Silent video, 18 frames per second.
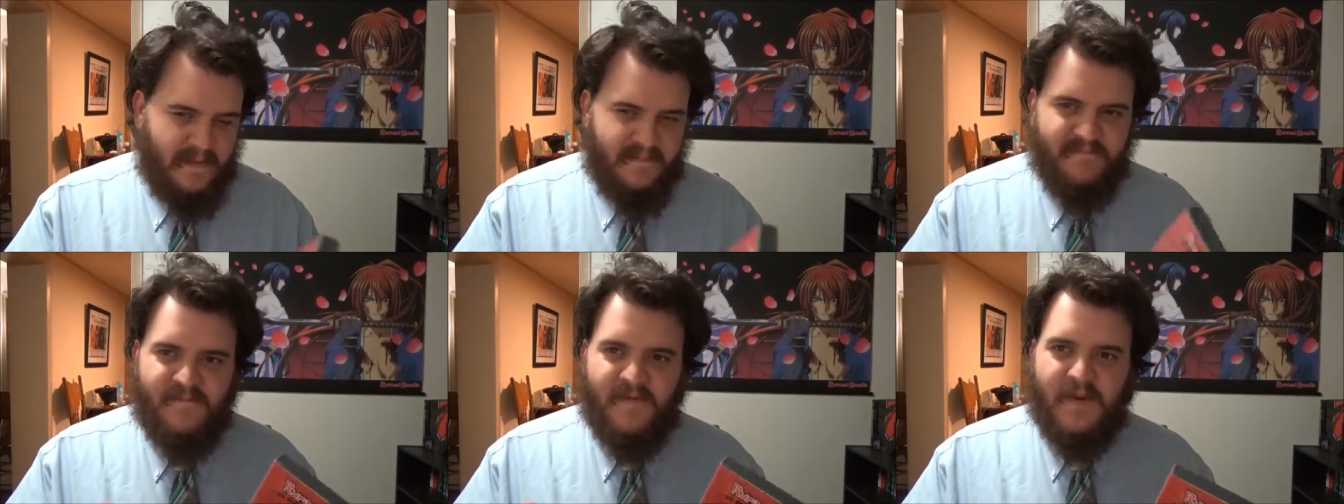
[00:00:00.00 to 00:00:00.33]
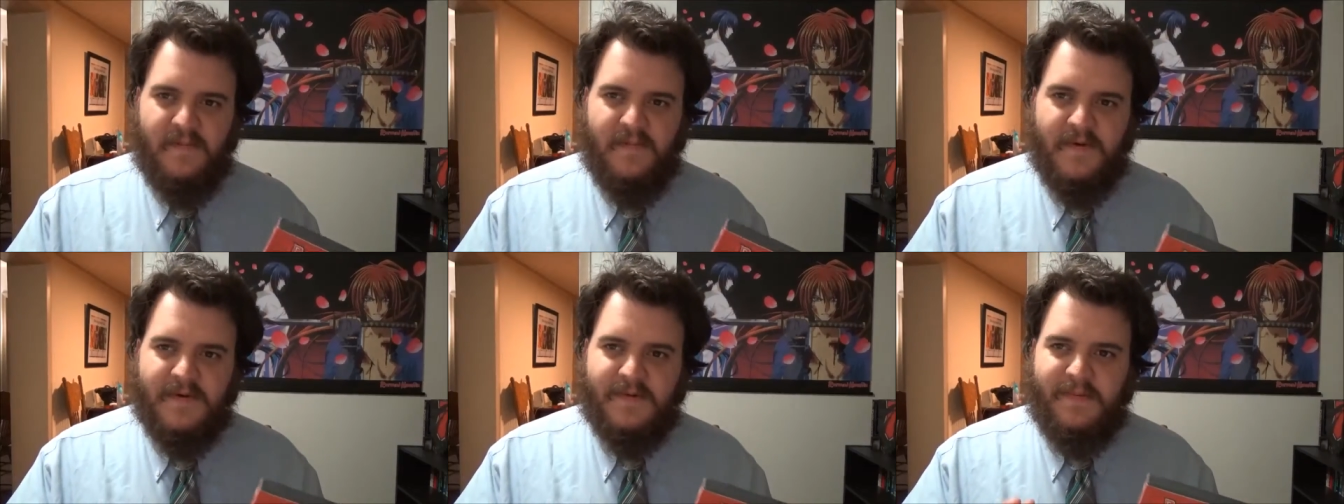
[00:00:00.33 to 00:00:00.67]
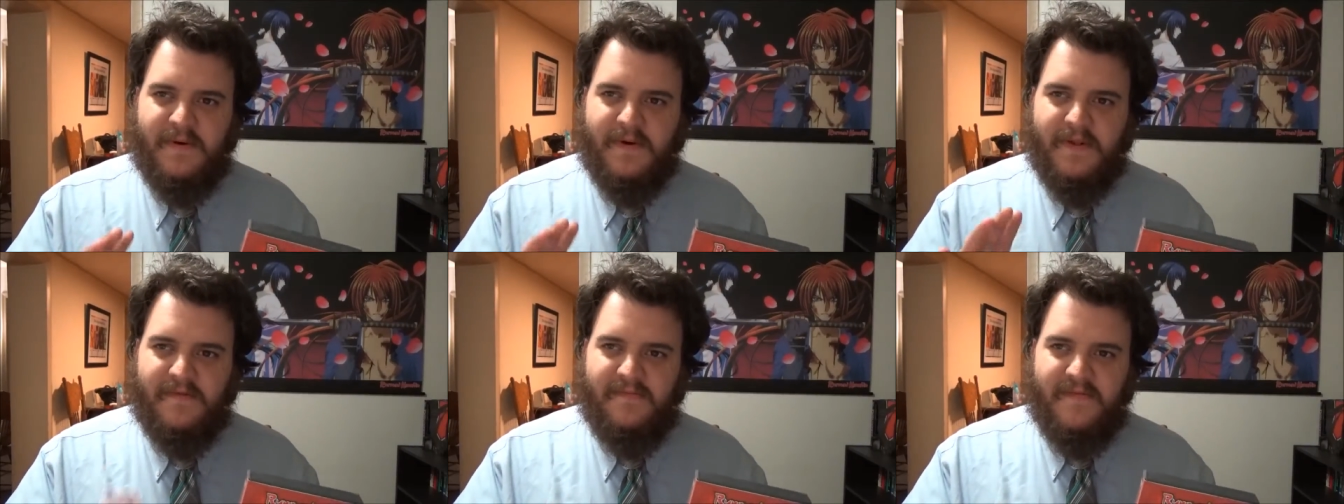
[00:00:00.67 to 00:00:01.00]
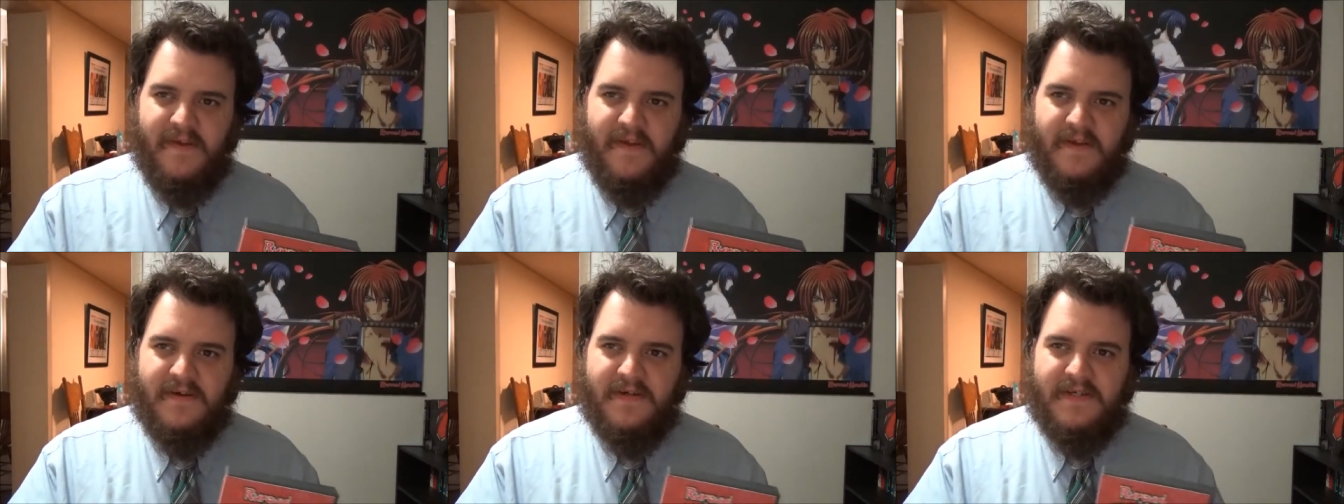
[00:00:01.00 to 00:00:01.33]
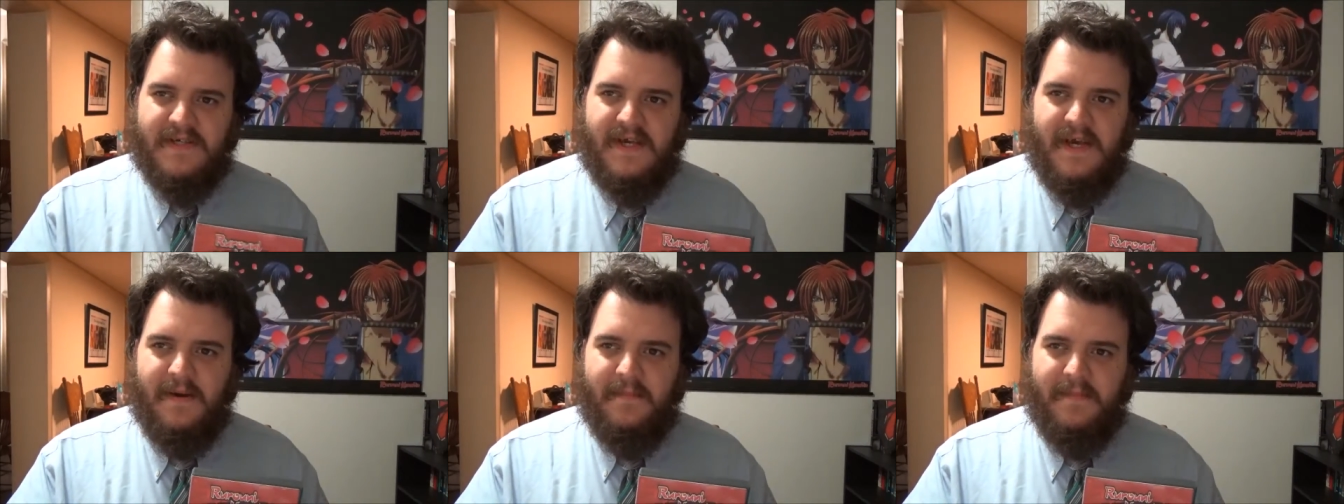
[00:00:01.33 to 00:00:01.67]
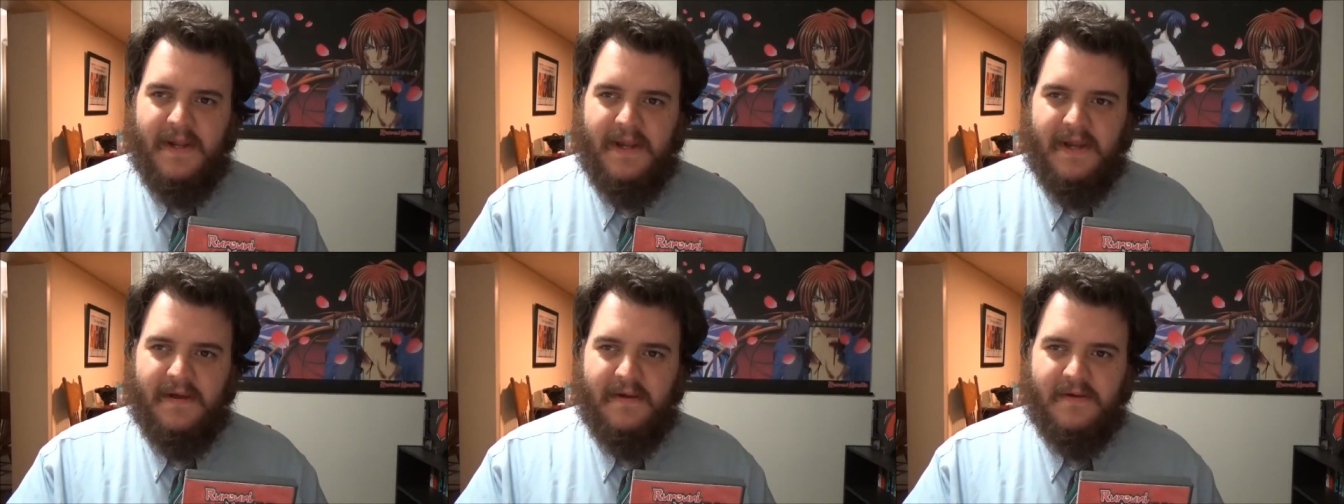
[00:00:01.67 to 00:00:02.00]
for the most part, the filler is kept
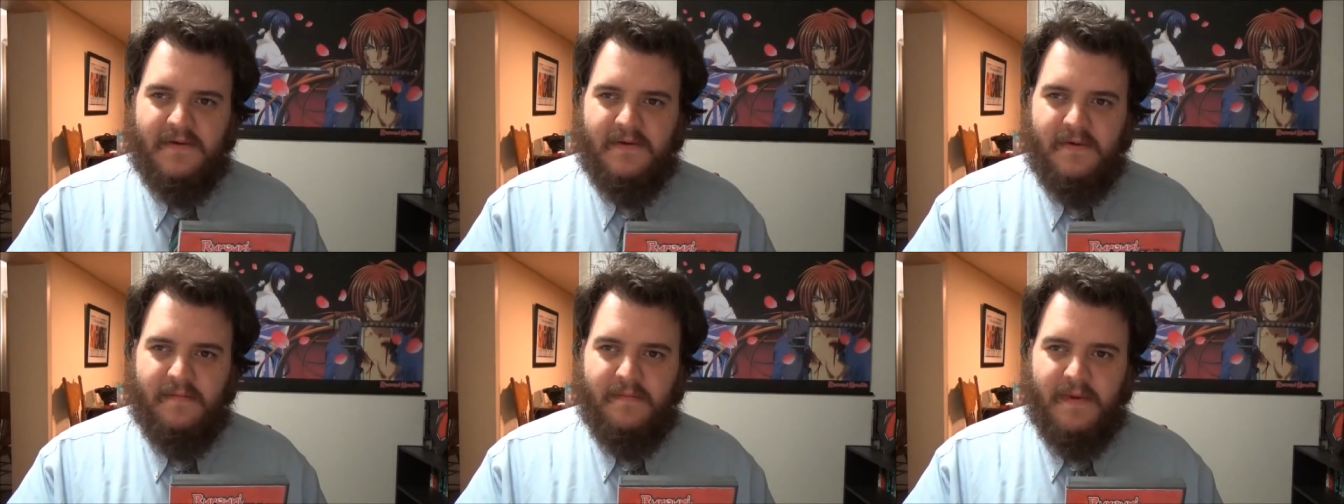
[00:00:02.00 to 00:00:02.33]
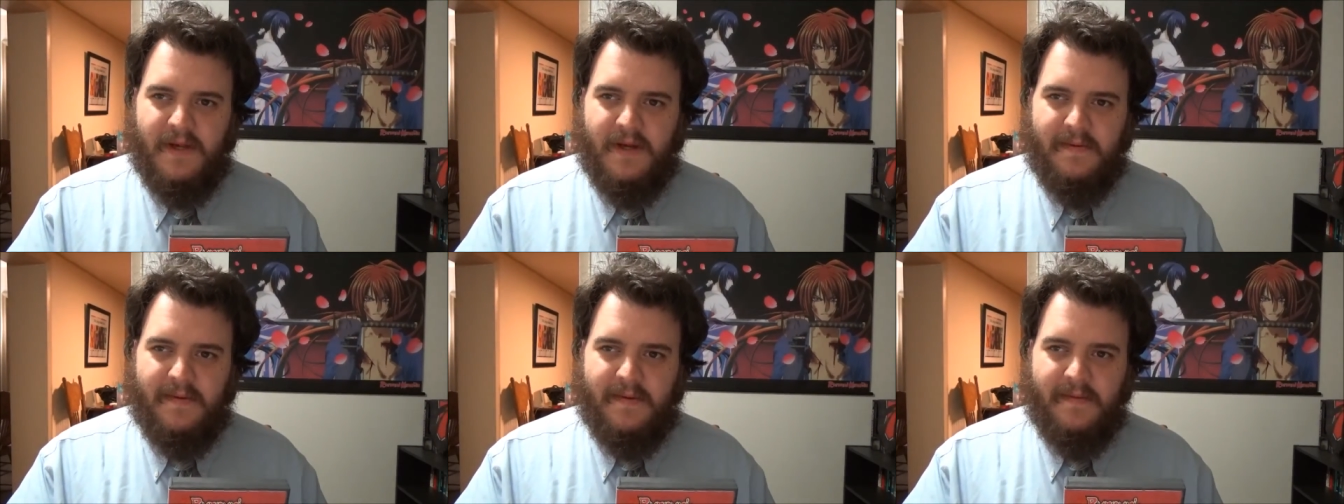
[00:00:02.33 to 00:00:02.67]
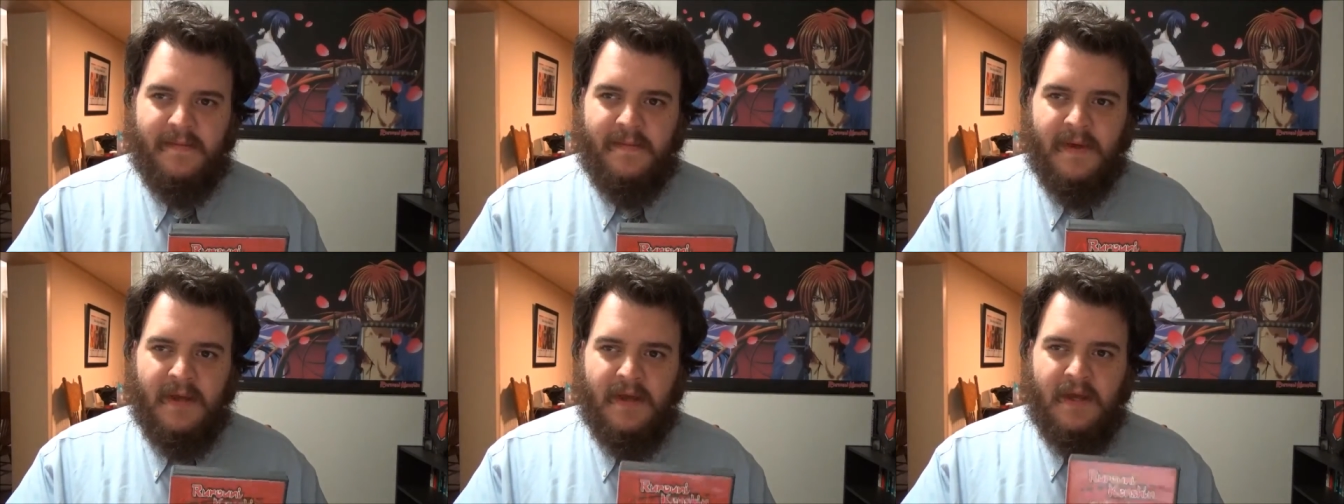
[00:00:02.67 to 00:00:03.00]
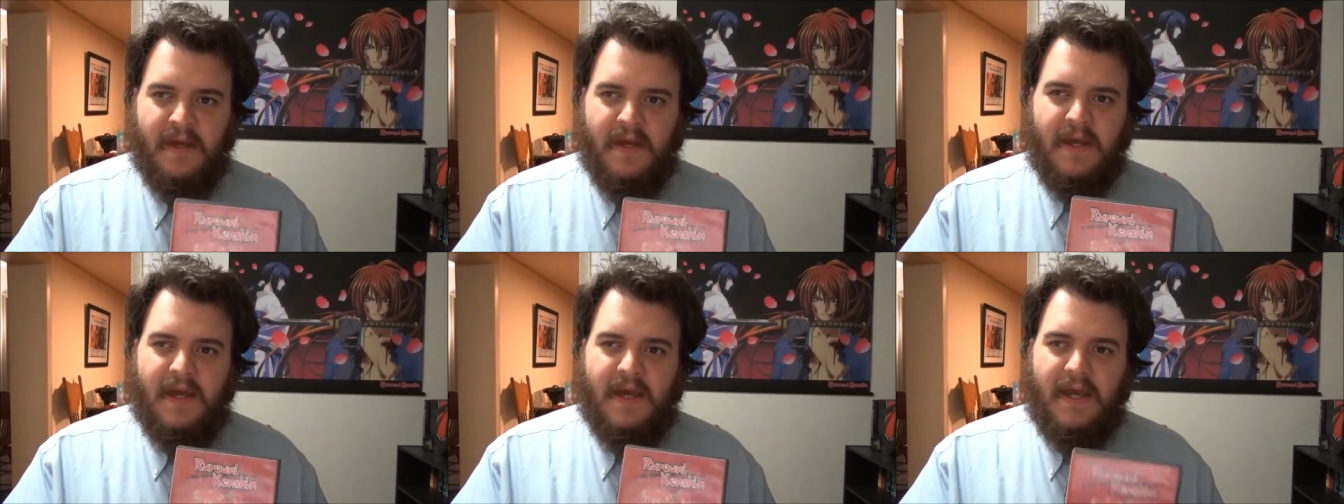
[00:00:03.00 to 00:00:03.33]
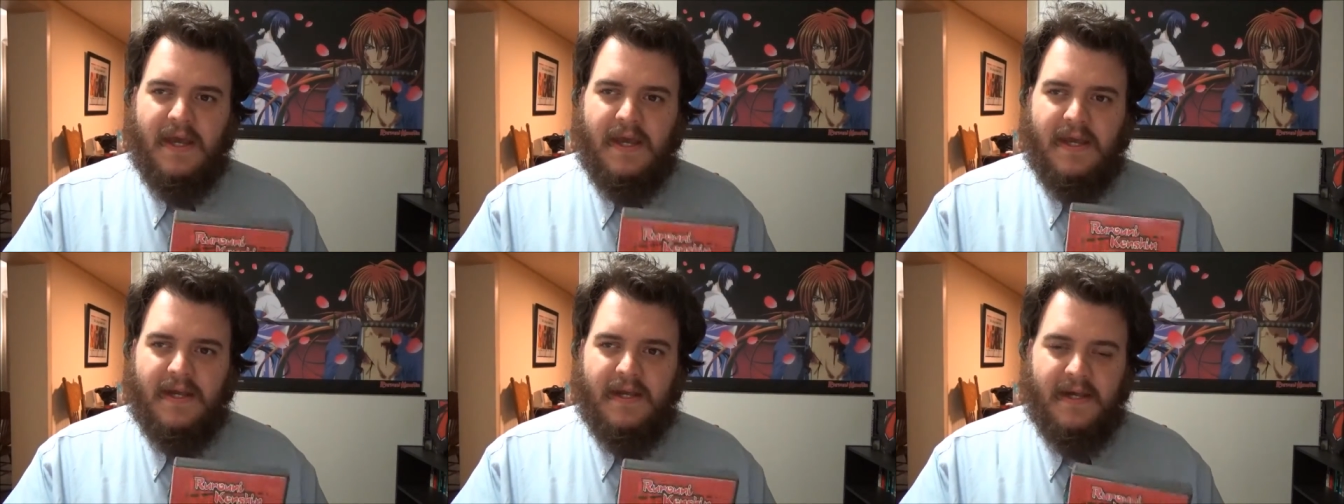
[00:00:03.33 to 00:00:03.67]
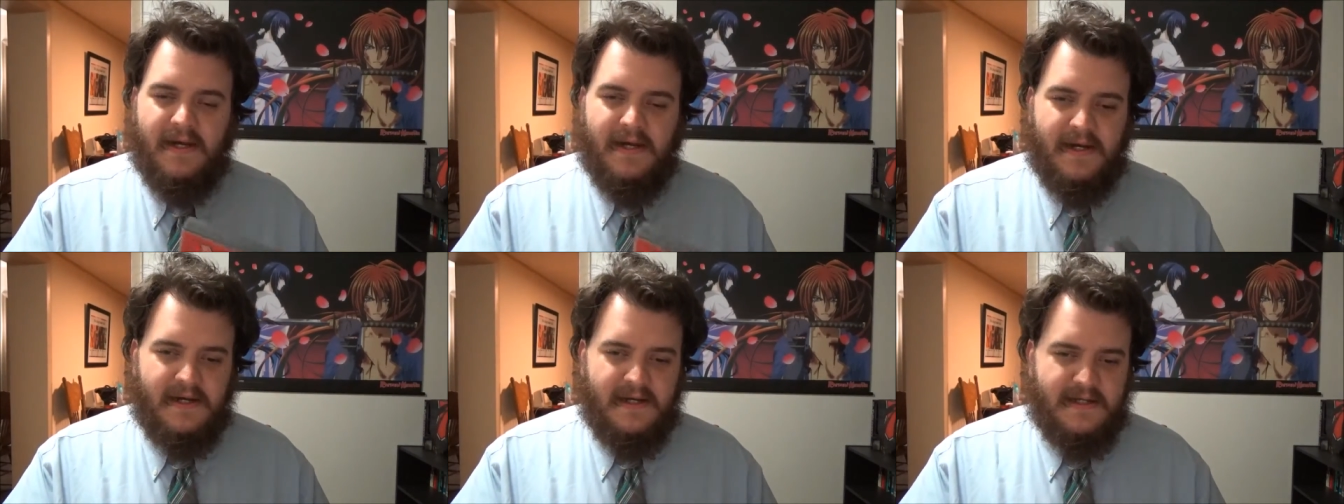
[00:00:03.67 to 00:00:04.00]
down to a minimum, and
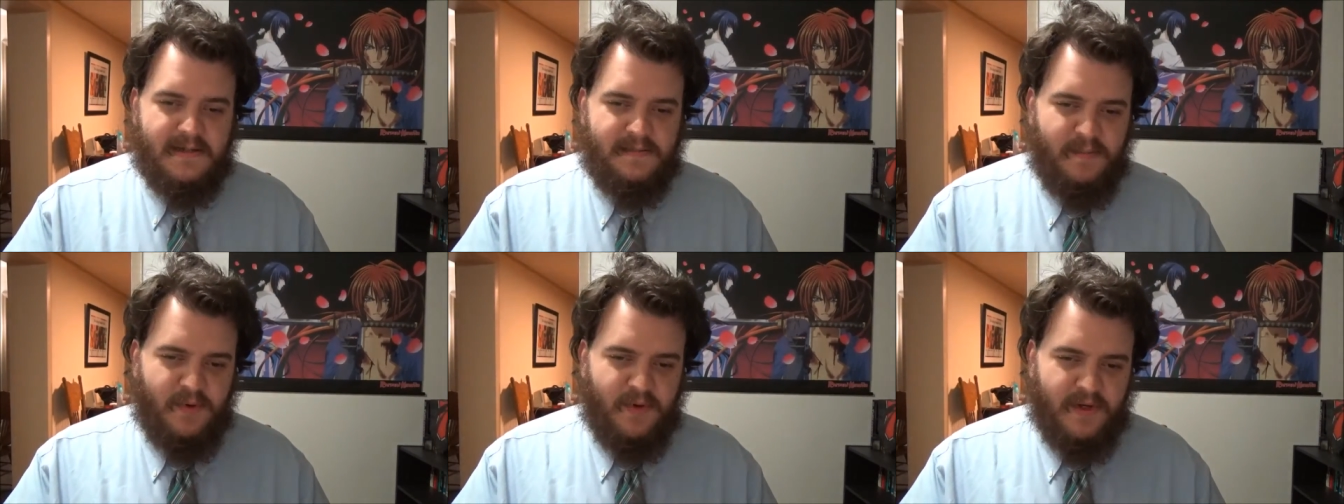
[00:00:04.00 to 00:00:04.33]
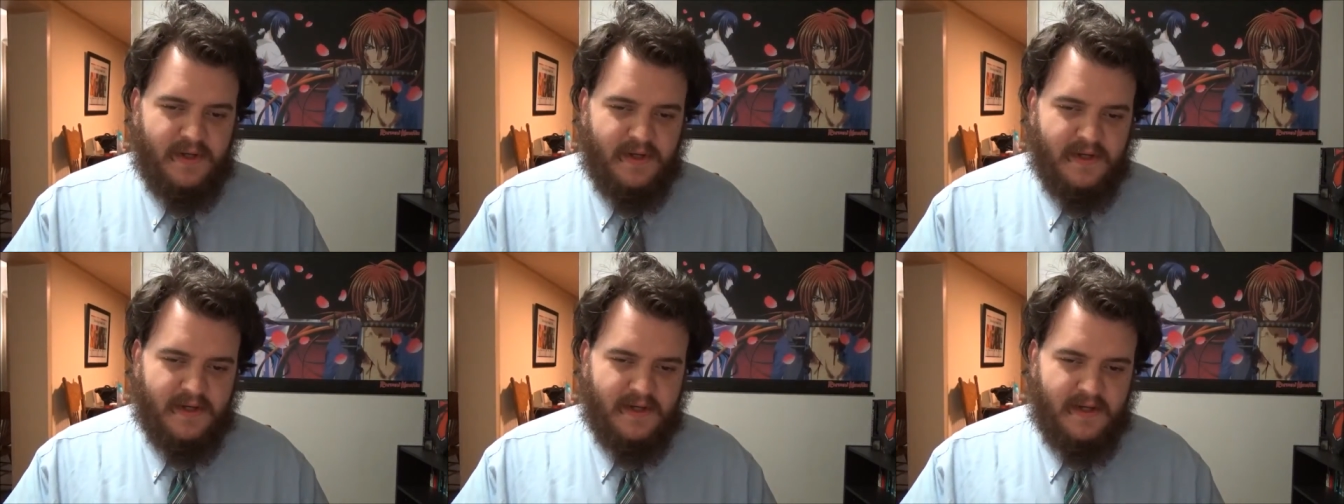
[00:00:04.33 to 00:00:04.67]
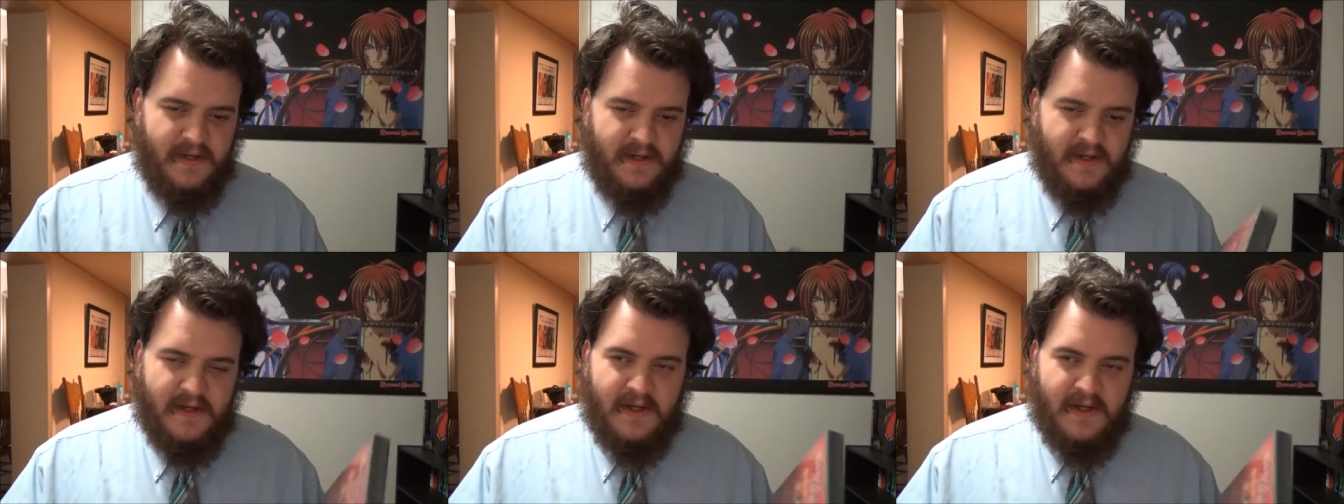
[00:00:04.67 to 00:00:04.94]
it's pretty good.